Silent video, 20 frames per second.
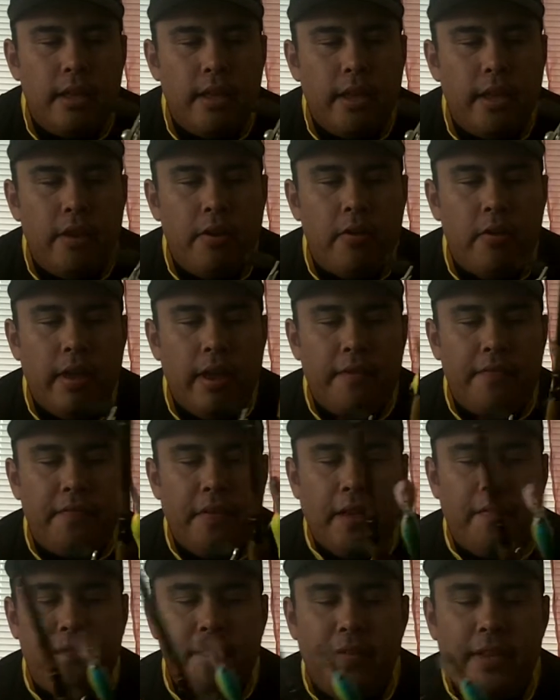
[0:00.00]

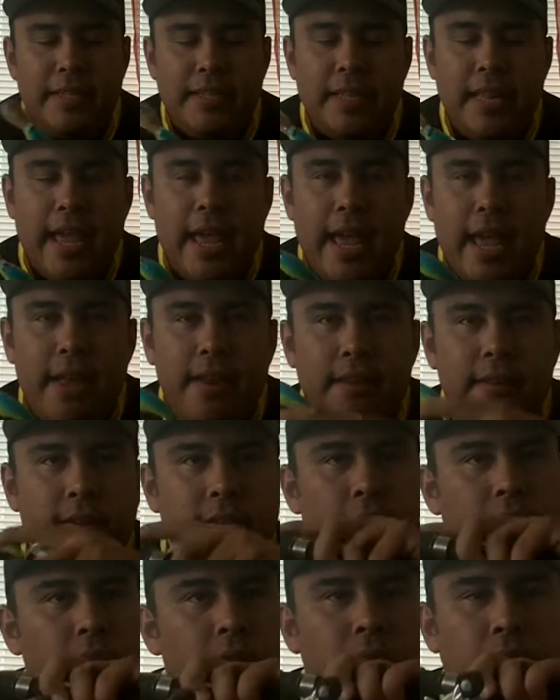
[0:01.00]
It fits the hand
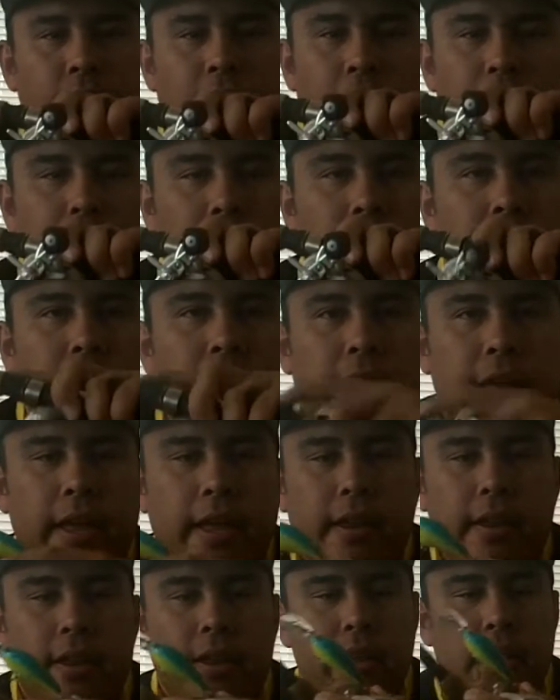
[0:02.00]
very
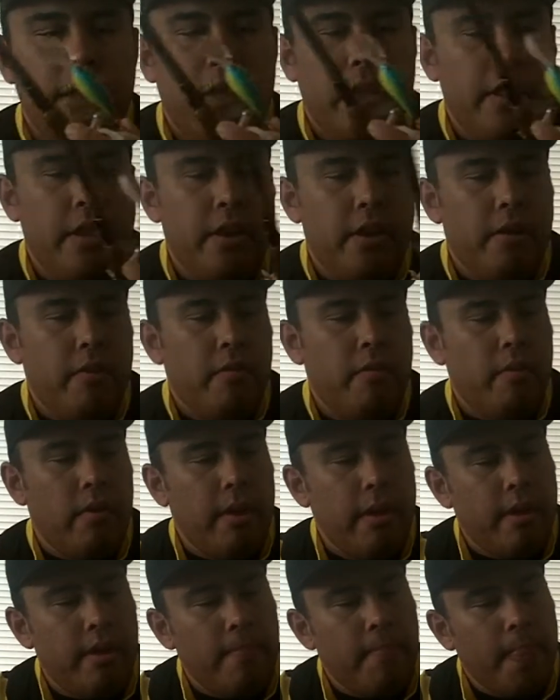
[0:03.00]
good.
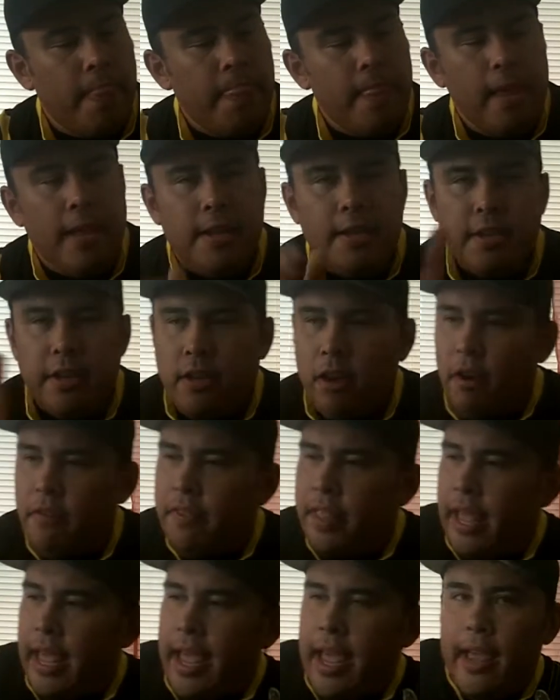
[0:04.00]
The curve
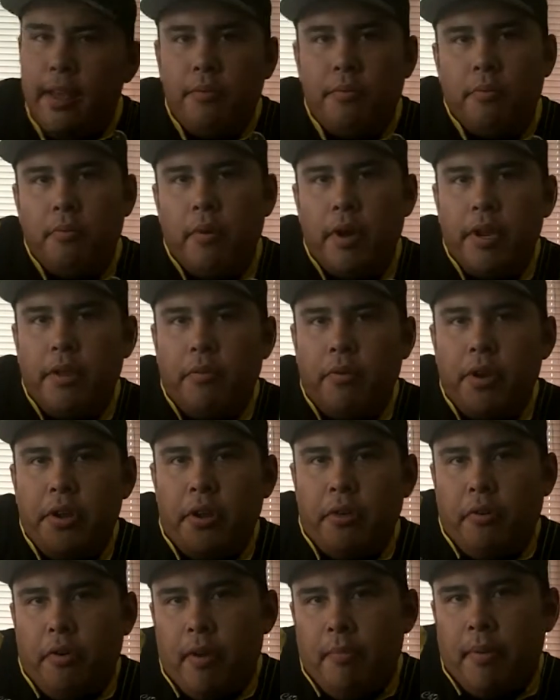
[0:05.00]
of the hand when
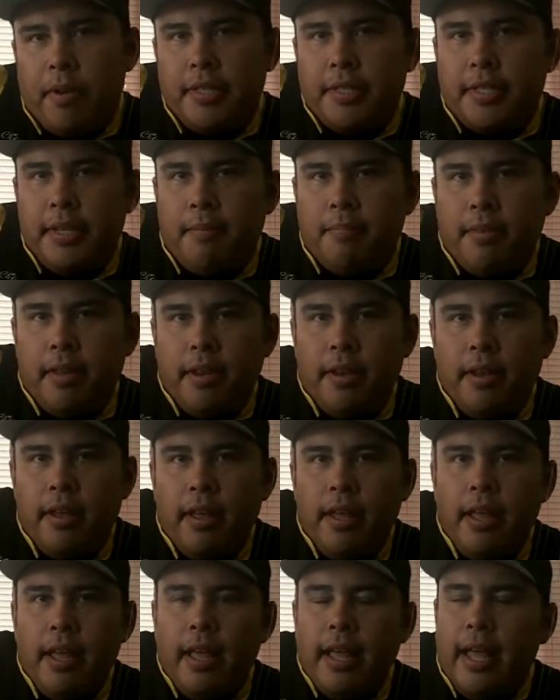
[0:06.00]
you're gripping something,
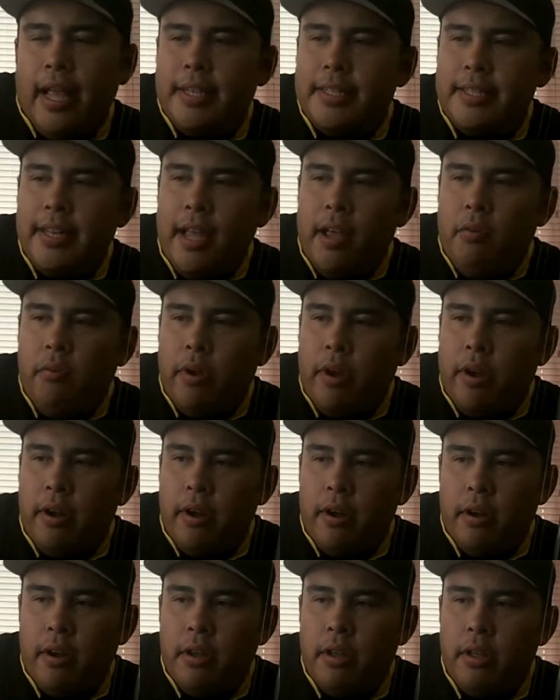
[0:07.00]
it's not
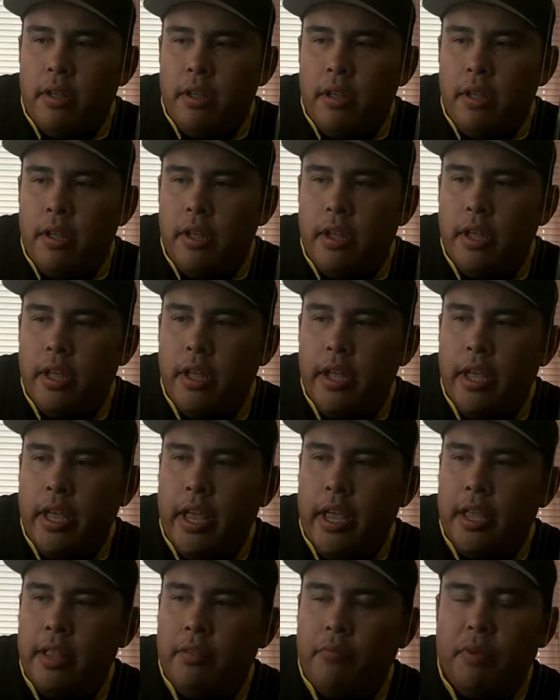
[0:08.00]
where
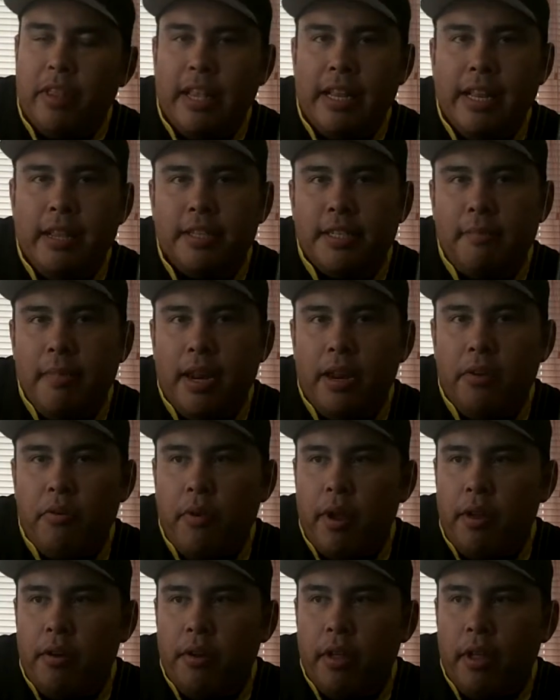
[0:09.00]
what they did is they made it
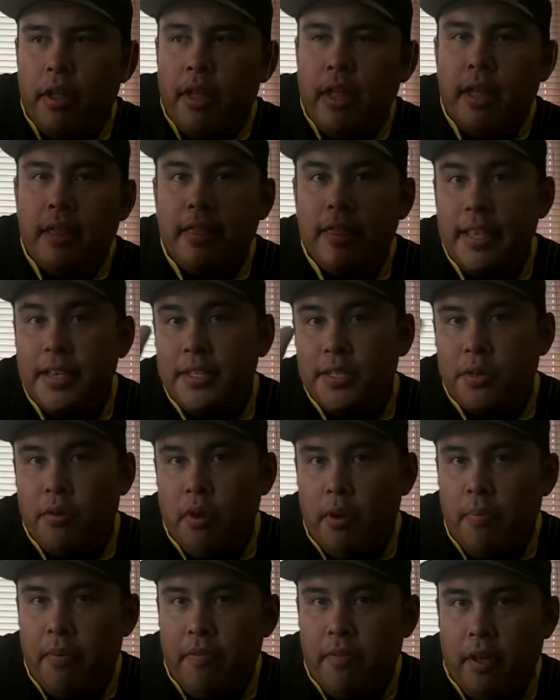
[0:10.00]
around this
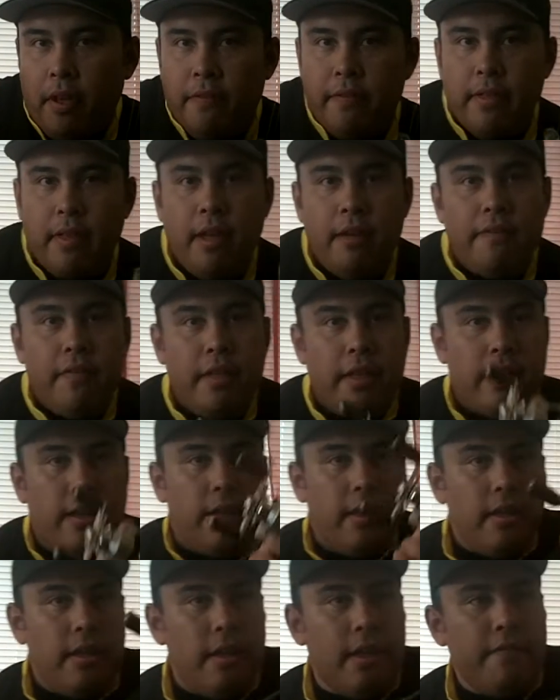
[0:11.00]
grip of
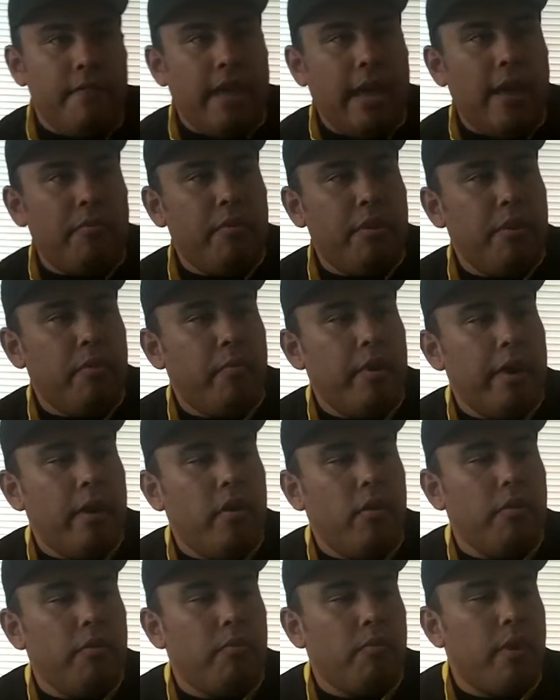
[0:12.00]
the hand where
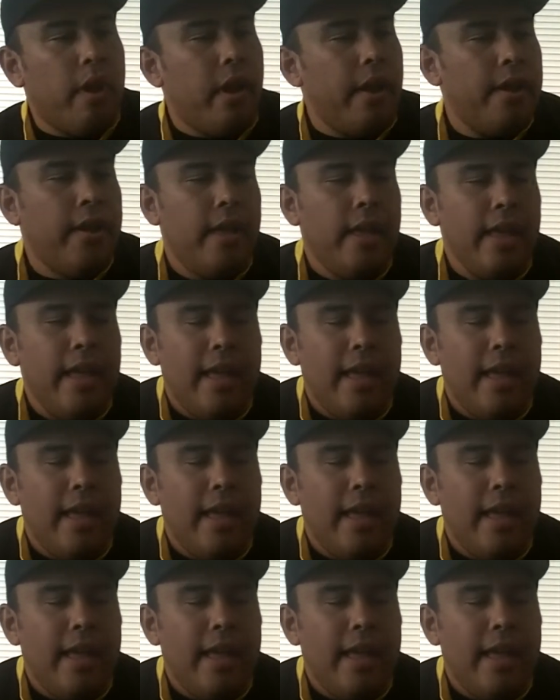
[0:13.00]
you hold the rod.